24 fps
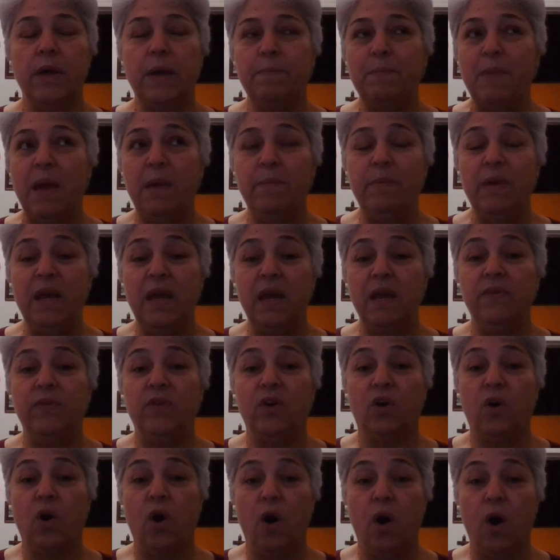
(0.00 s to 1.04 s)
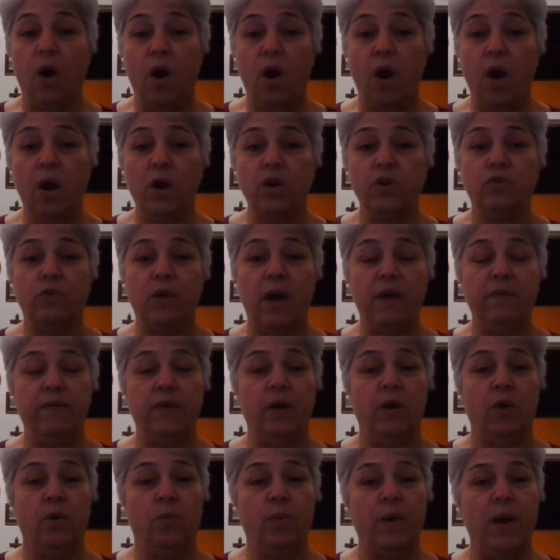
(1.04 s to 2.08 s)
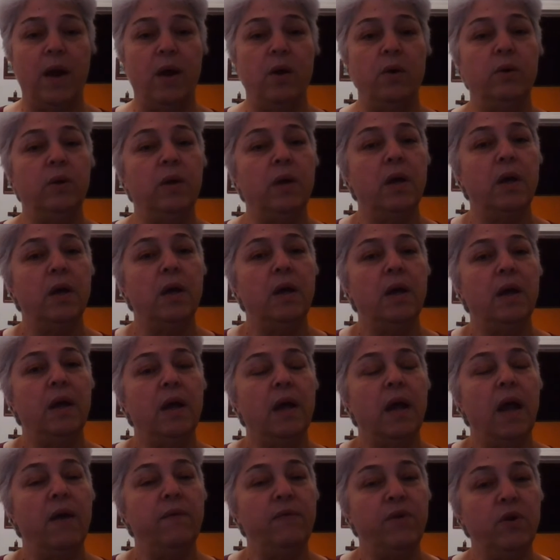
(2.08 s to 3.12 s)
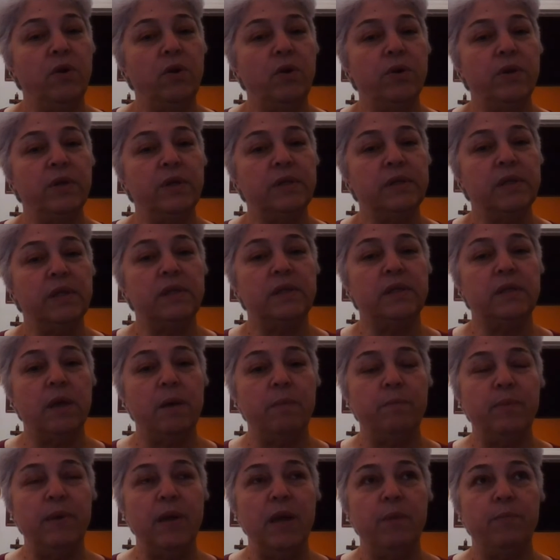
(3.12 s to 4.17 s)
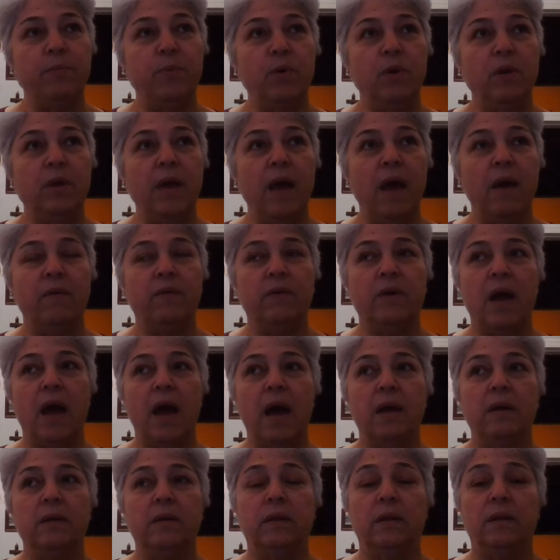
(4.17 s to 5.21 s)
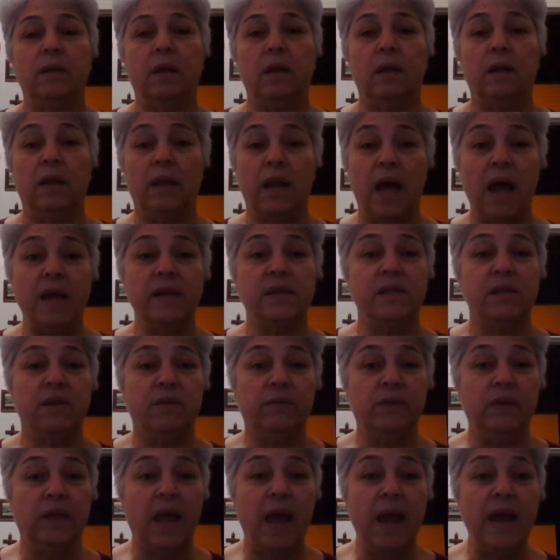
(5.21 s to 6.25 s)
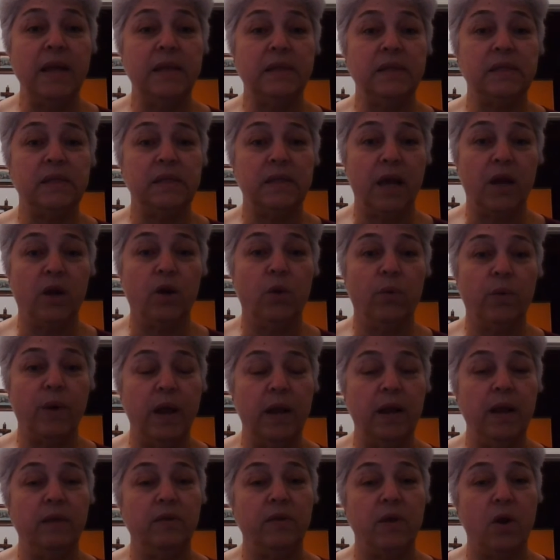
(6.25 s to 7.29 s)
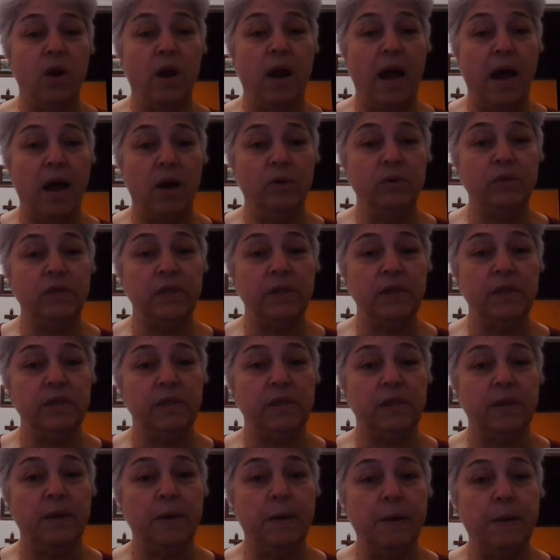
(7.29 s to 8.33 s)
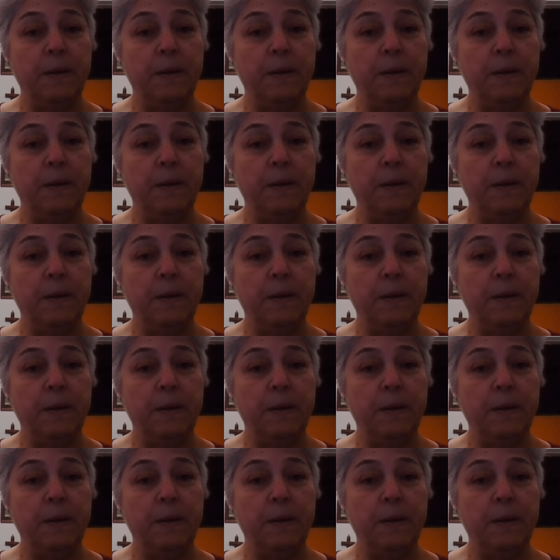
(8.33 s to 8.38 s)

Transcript: maybe in the car driving around, have you noticed that some people have got lots of lights decorating their houses?